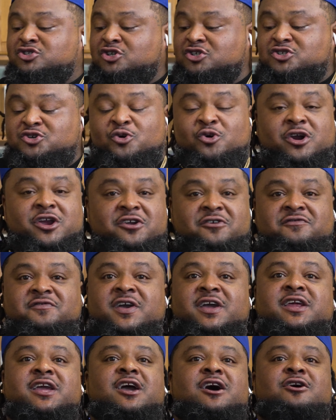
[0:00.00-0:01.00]
tutorial
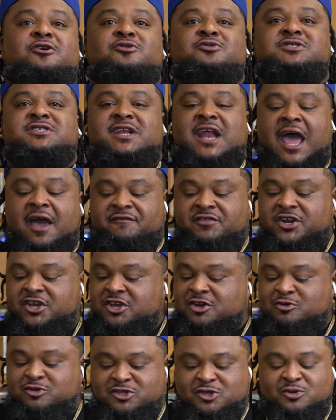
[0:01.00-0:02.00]
videos and having a
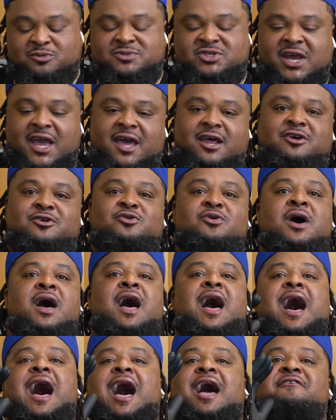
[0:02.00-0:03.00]
YouTube channel.
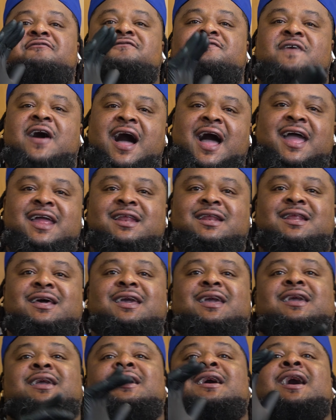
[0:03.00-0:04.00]
I
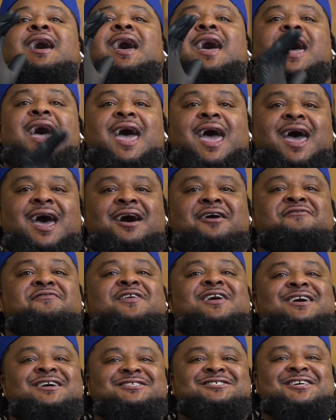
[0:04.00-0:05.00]
finally have
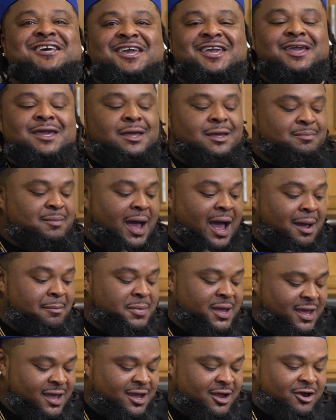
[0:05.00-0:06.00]
a team. I'm
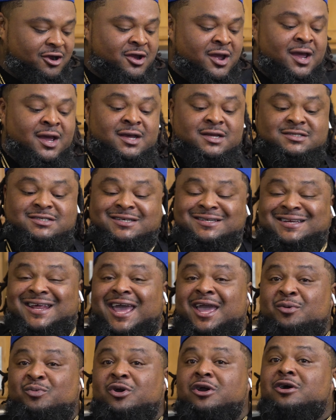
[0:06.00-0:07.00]
here.
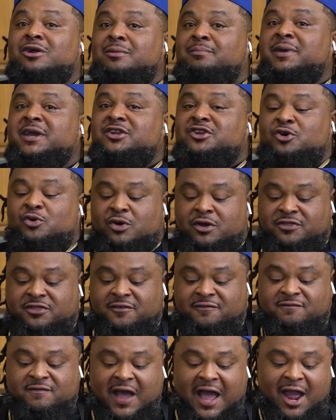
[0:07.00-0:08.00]
Today we're gonna be doing the
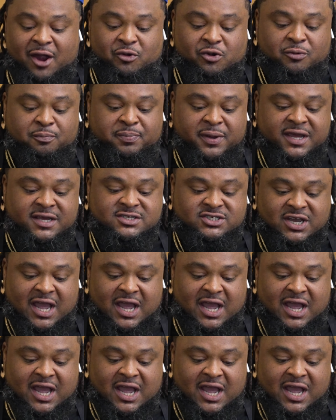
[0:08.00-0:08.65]
viral peach